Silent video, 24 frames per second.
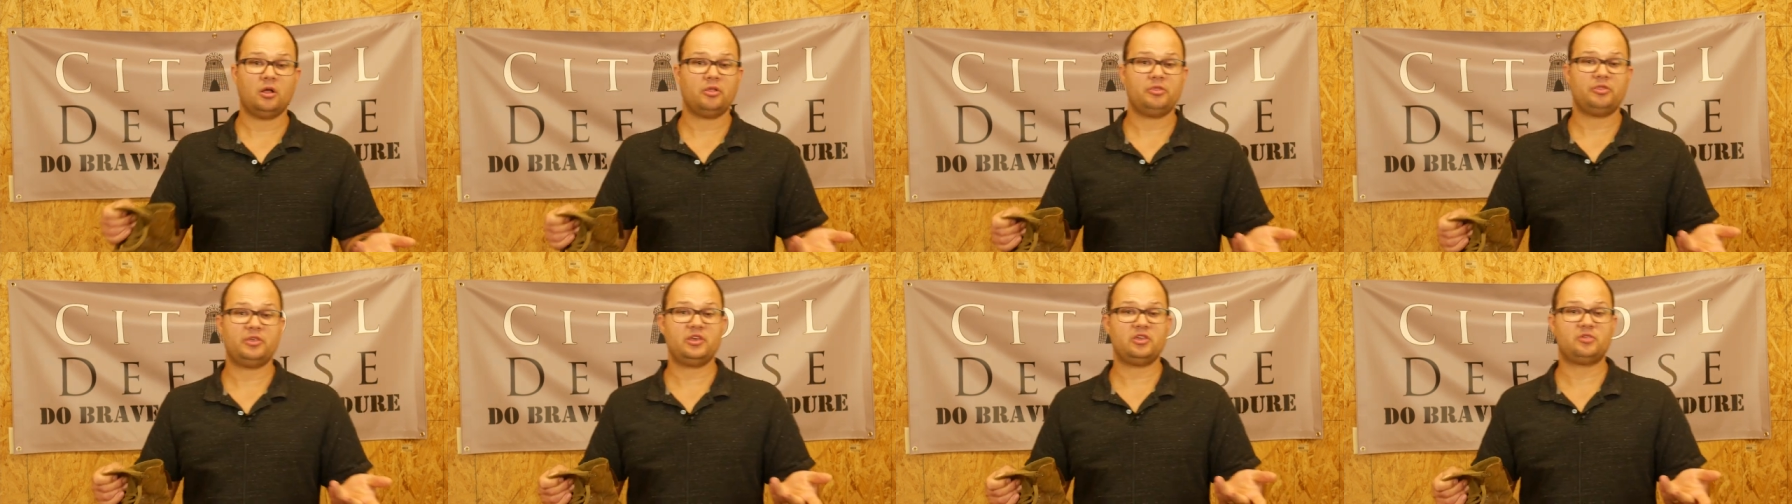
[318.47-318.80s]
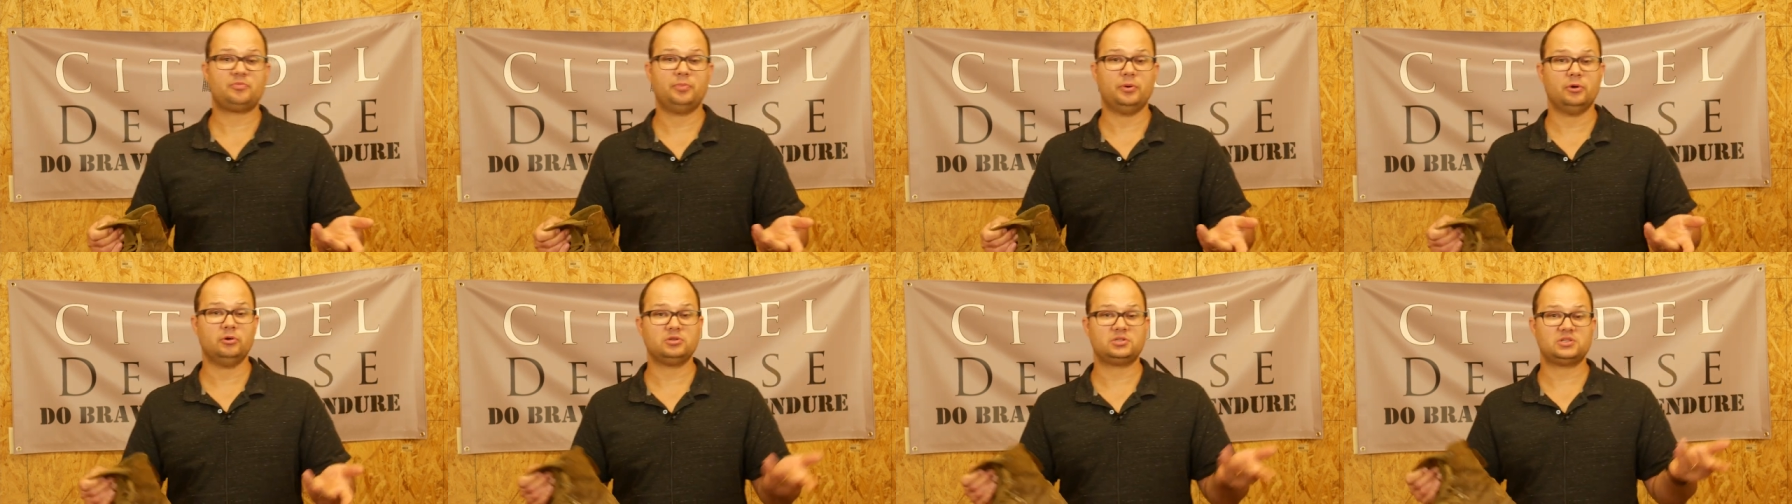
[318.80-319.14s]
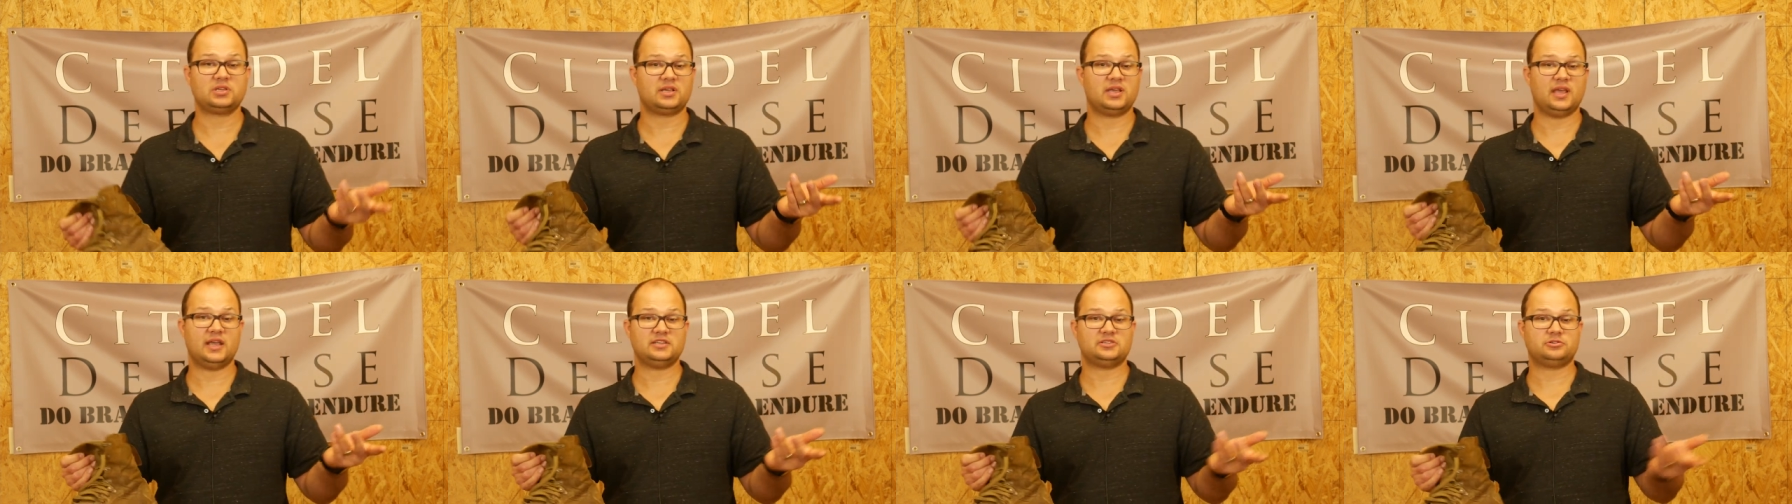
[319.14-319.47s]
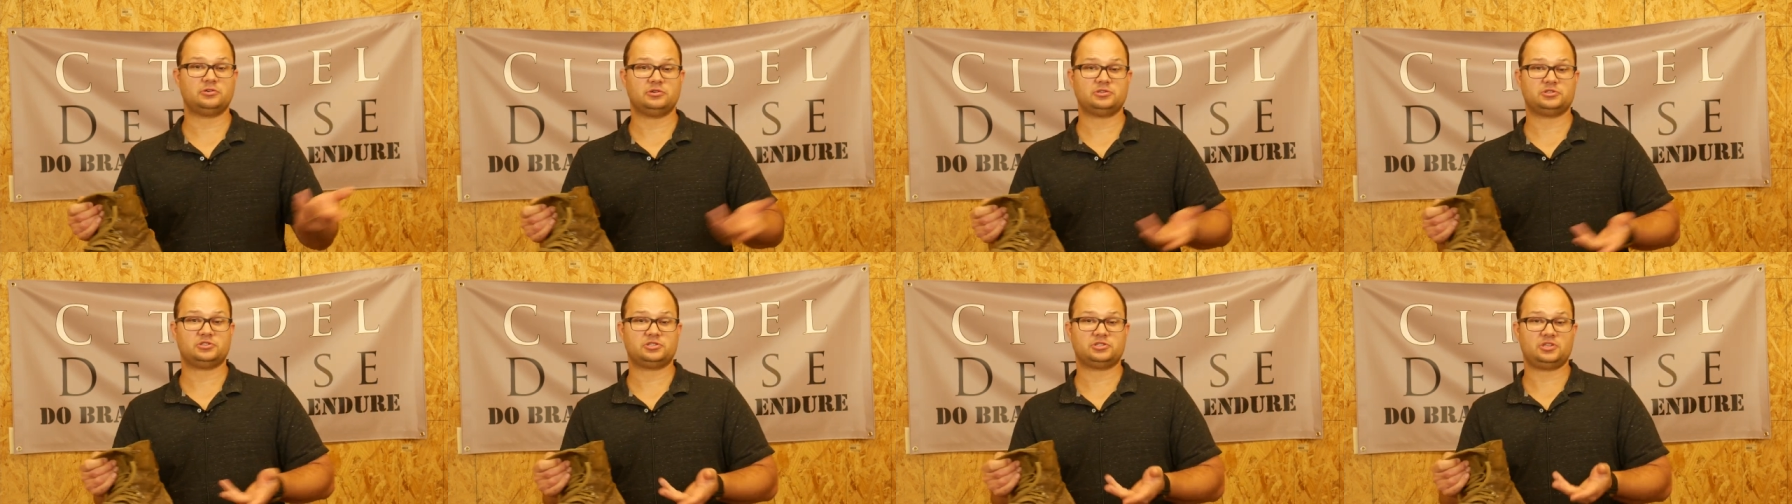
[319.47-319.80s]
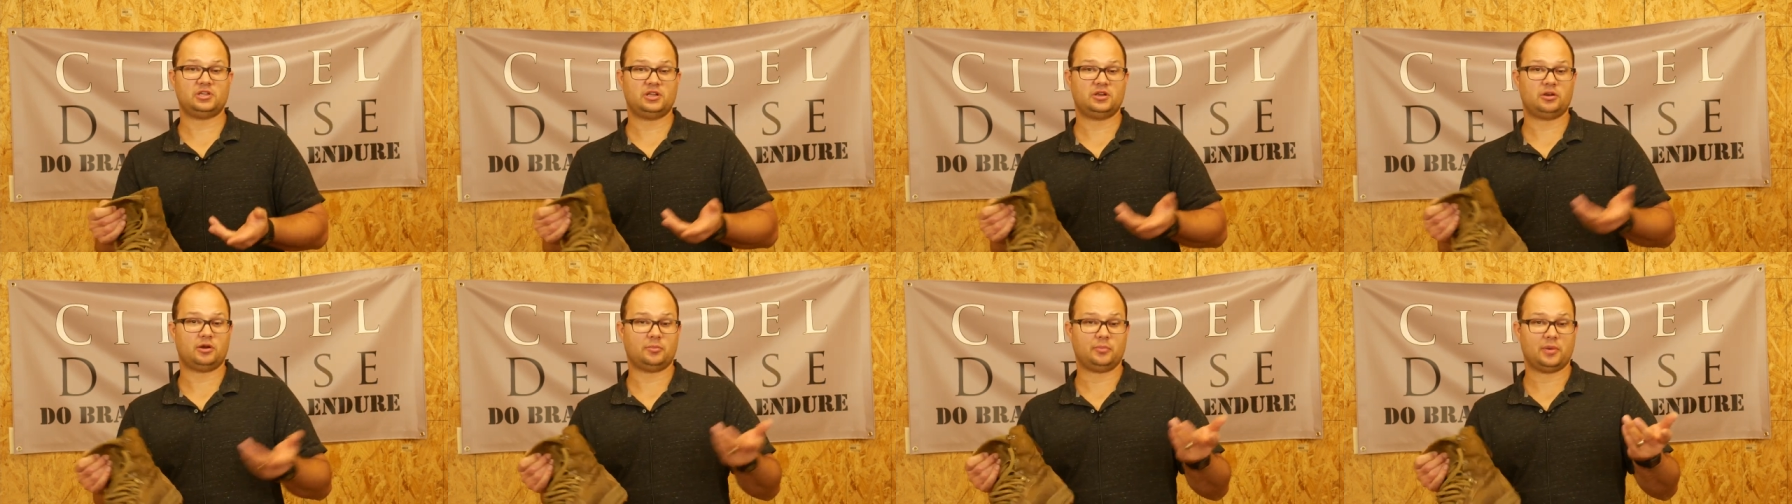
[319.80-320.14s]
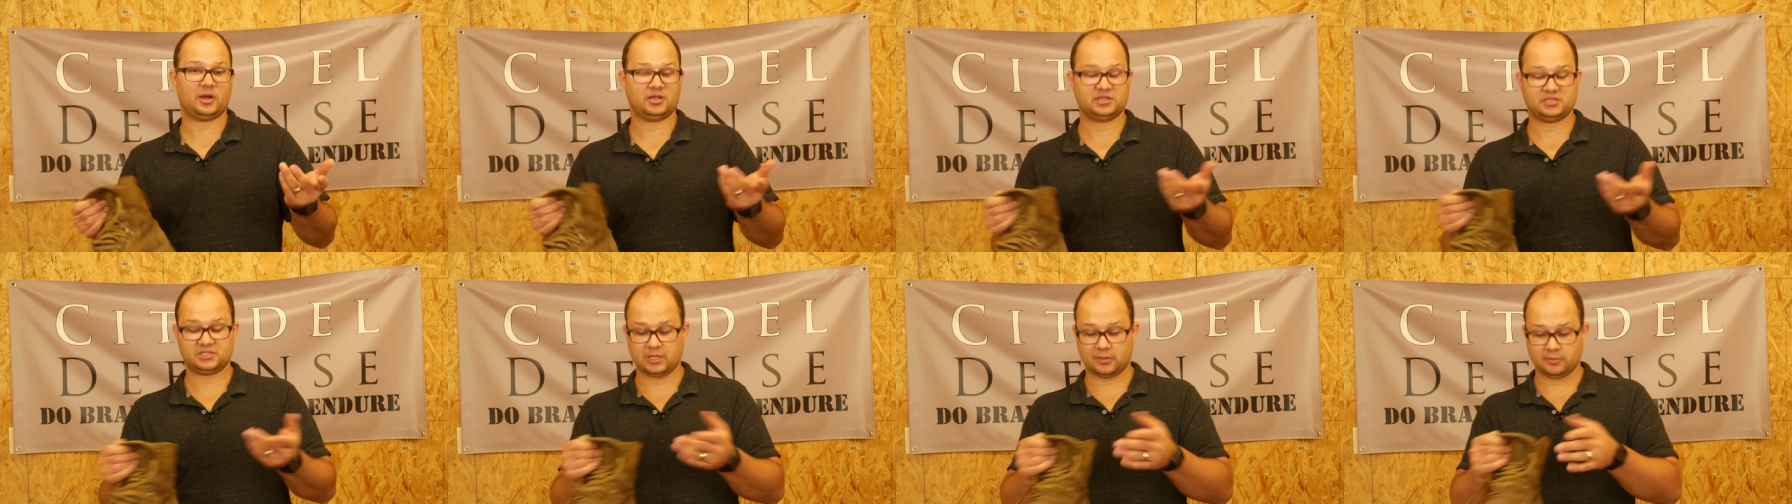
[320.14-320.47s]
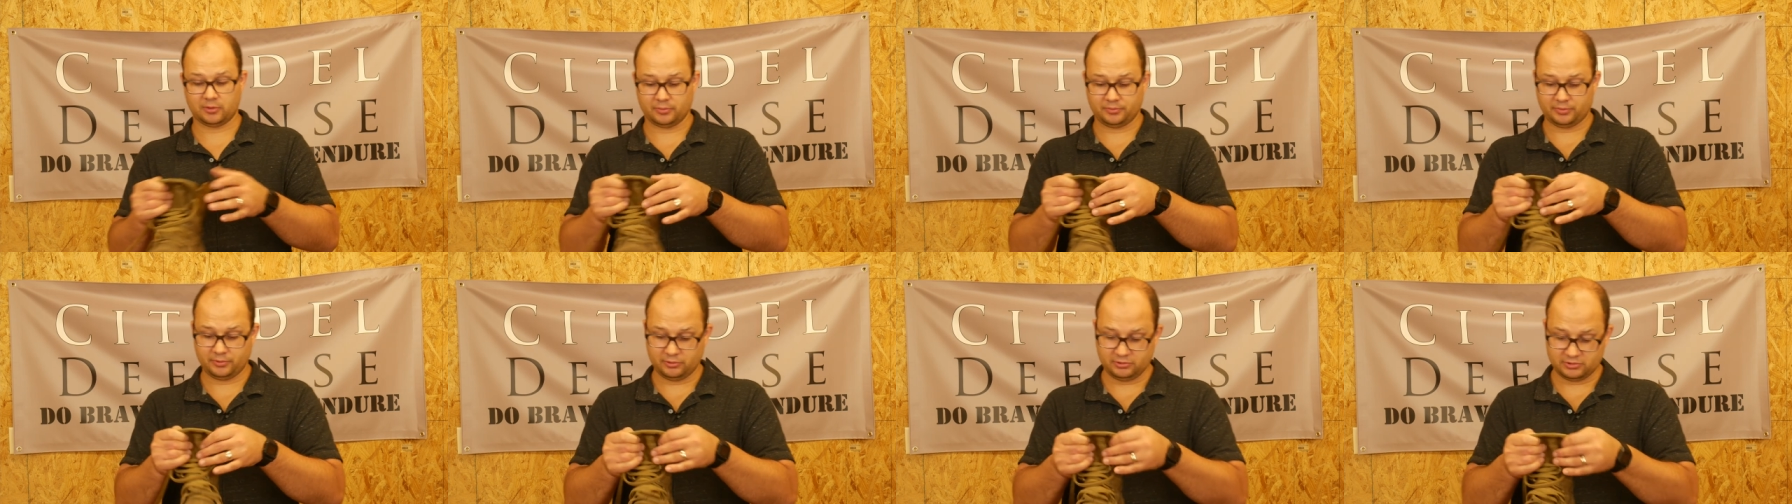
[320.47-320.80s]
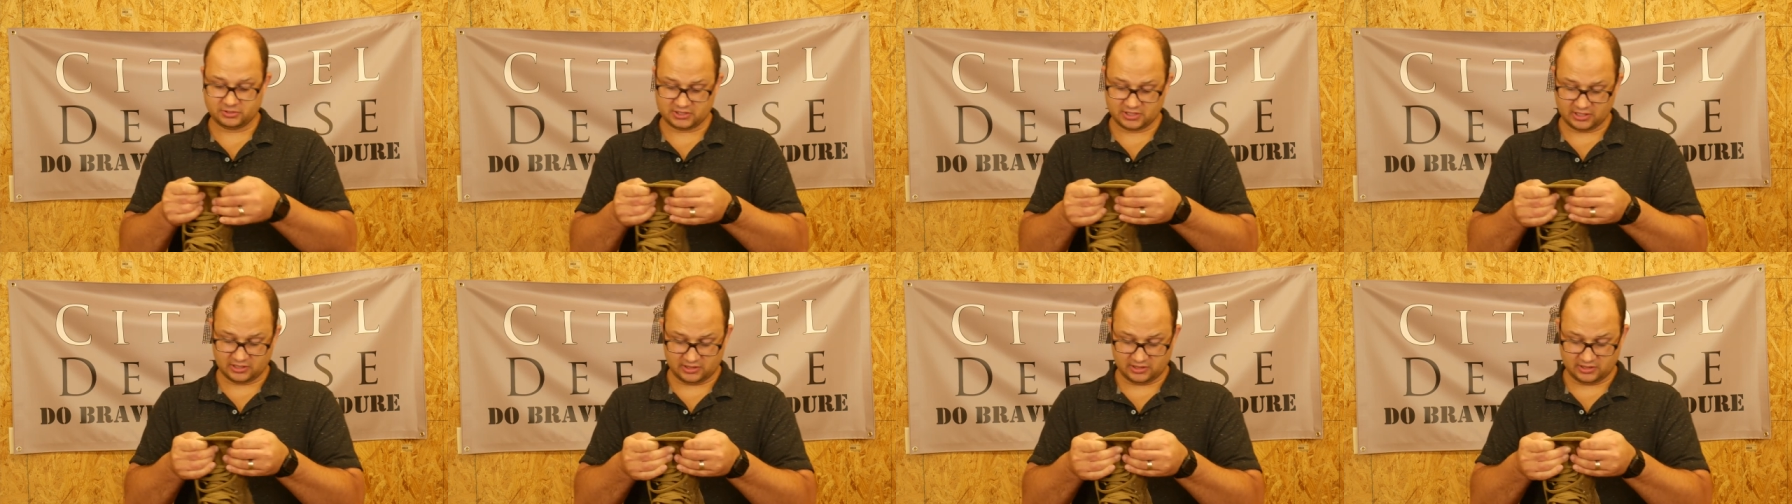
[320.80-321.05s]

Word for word: These boots, in case you're interested, are my summer boots,